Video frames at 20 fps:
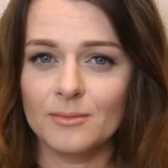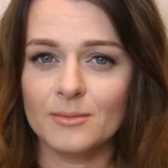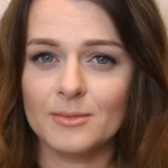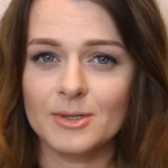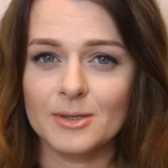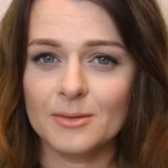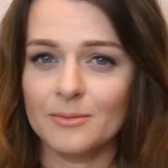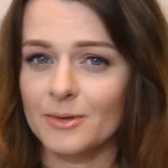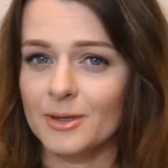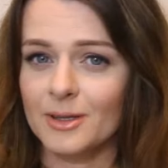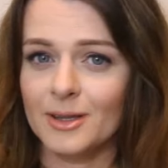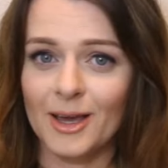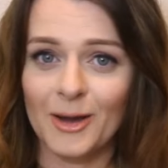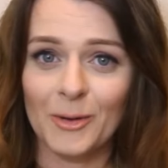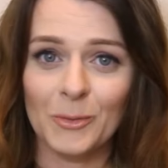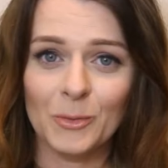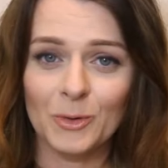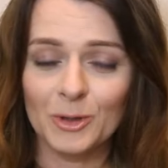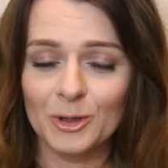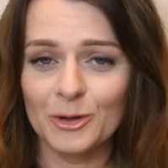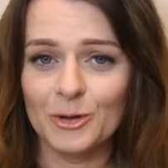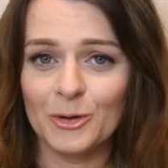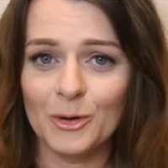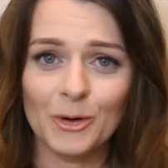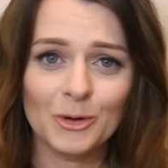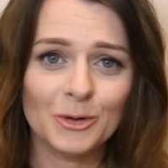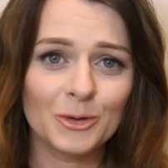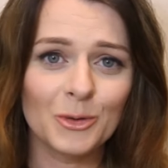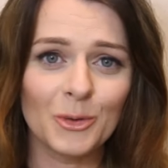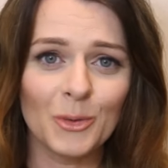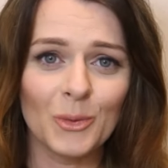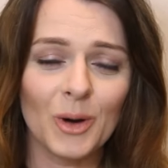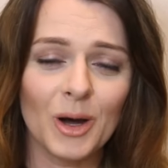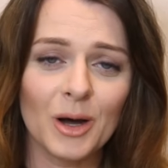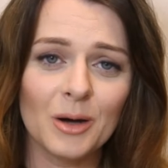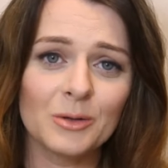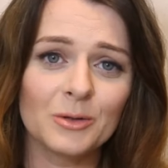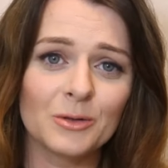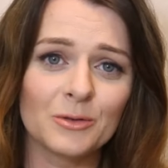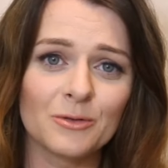something that will not go
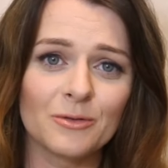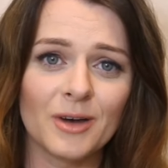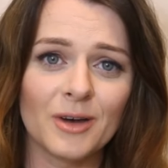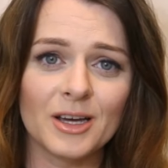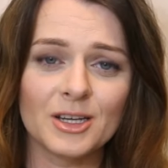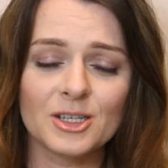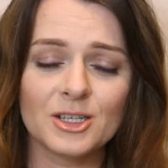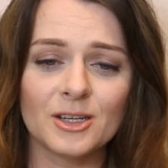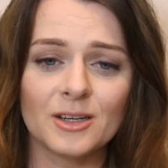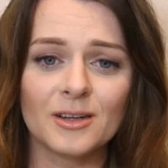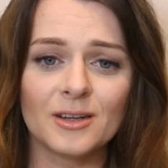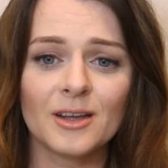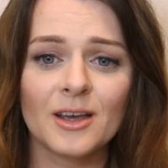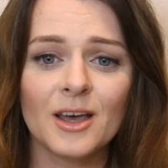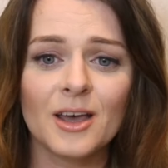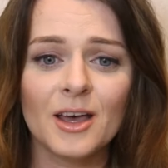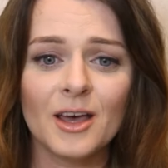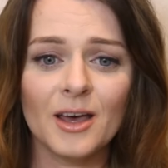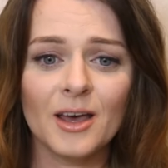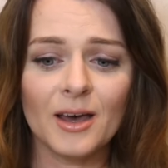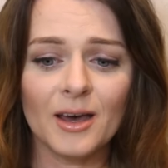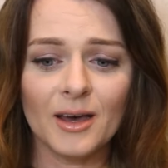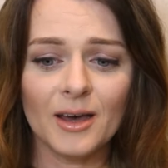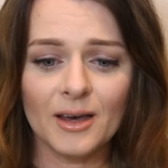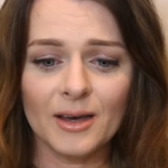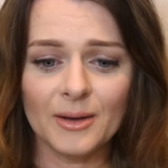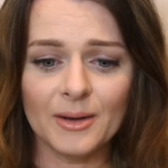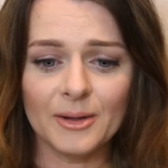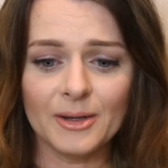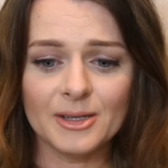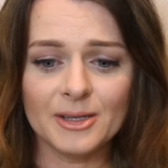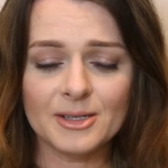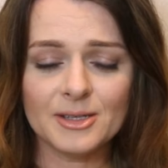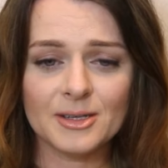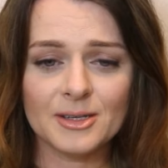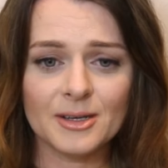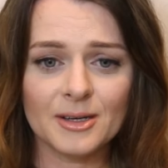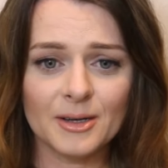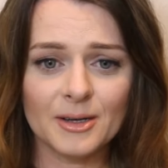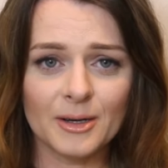out of fashion and
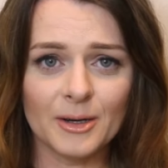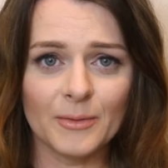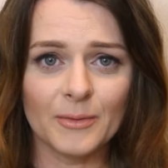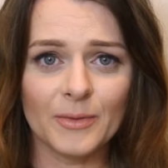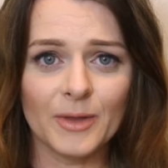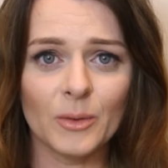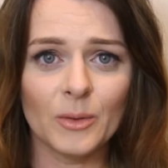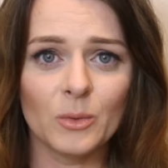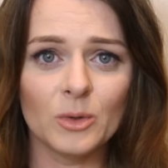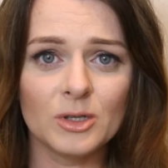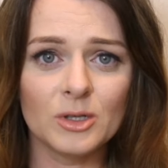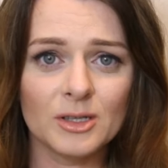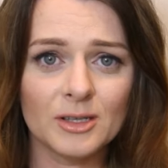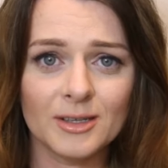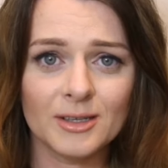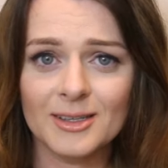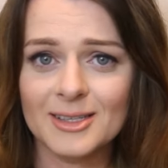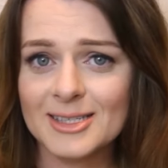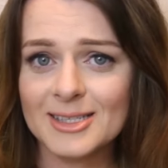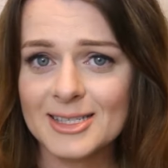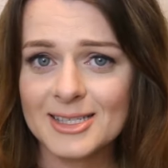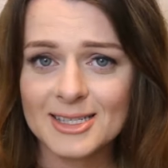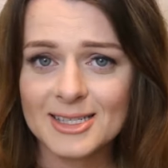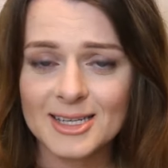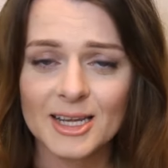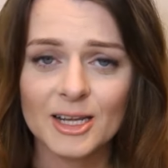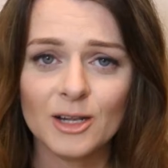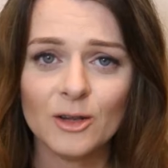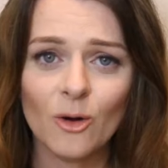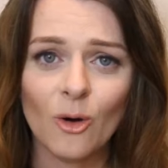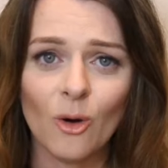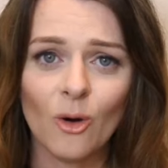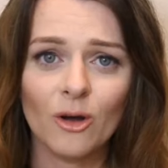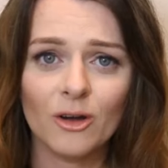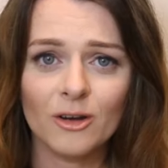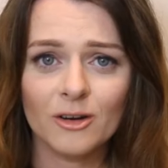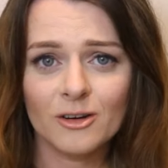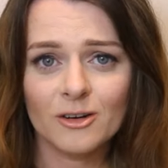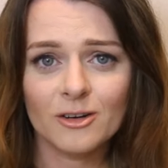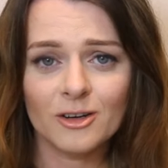that will stay
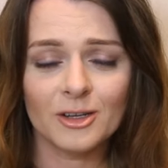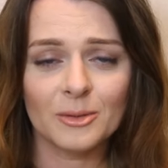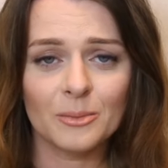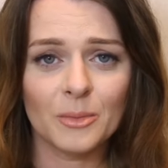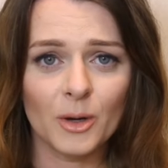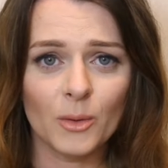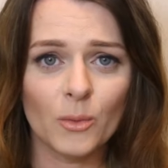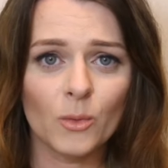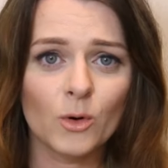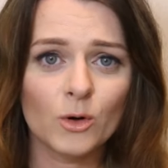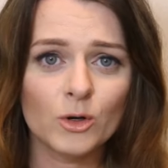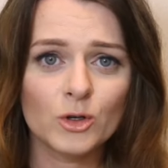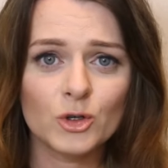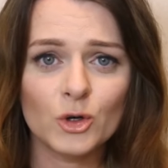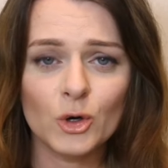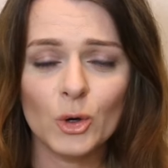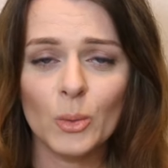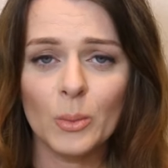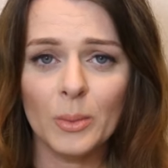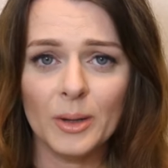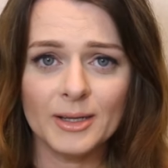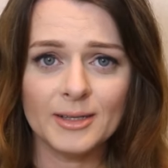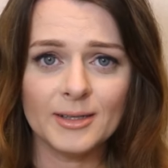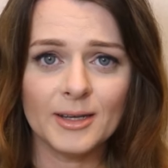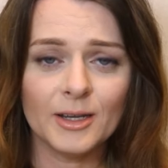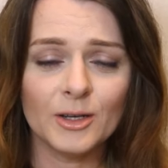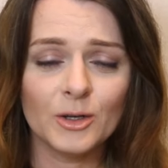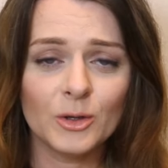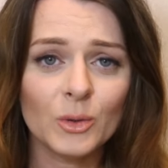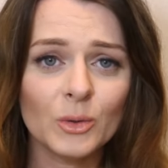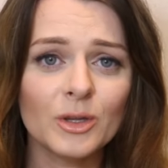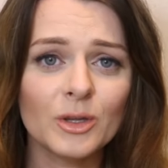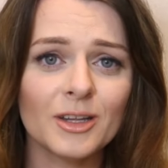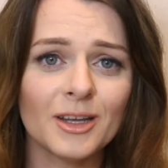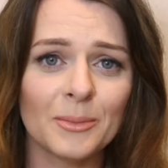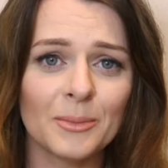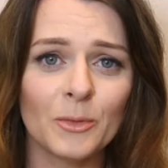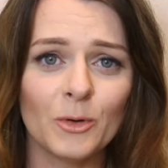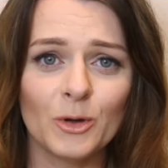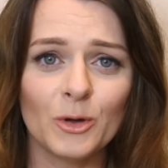longer in my wardrobe, and I know that
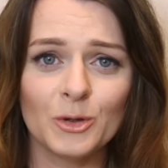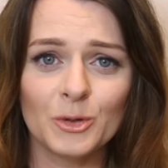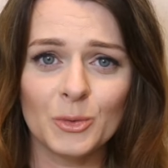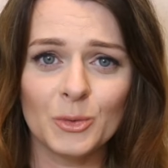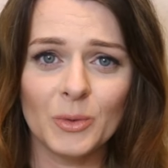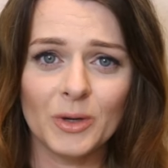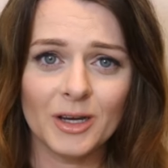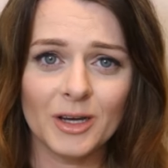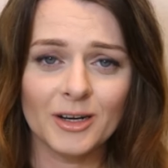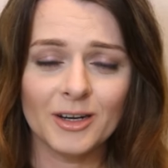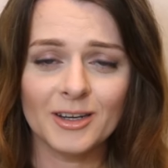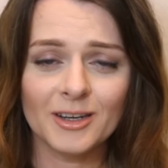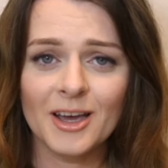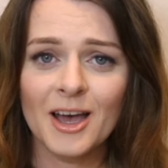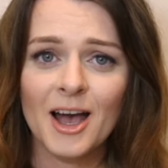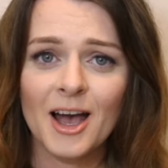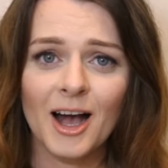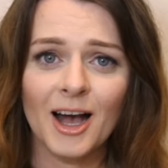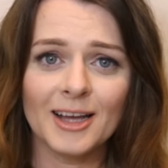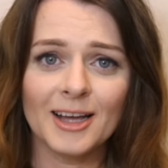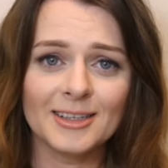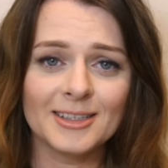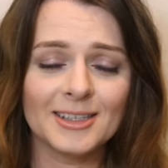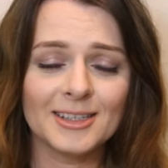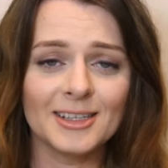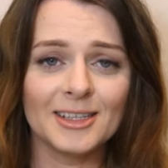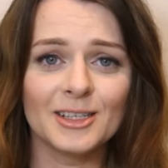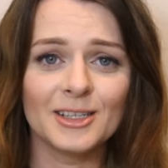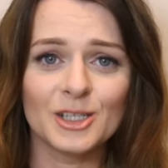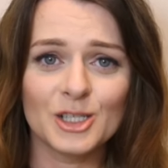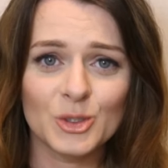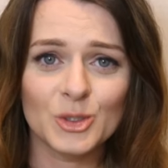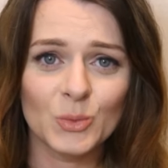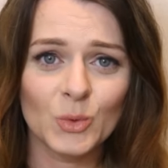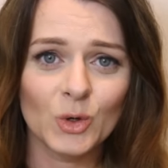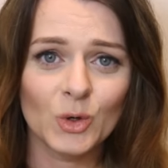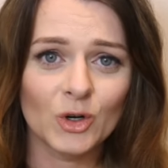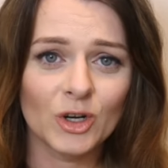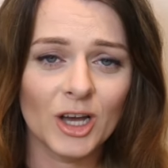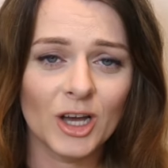I'm going to wear it until it's
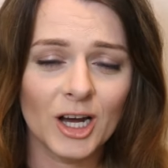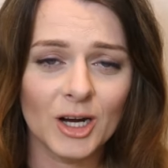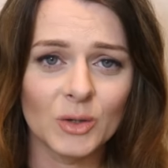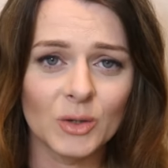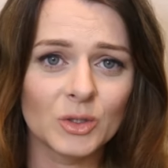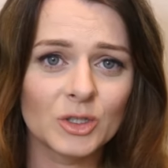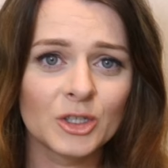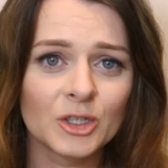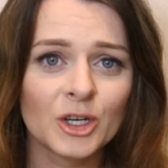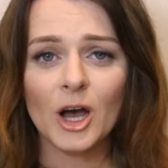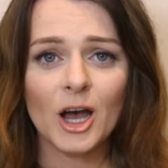worn out.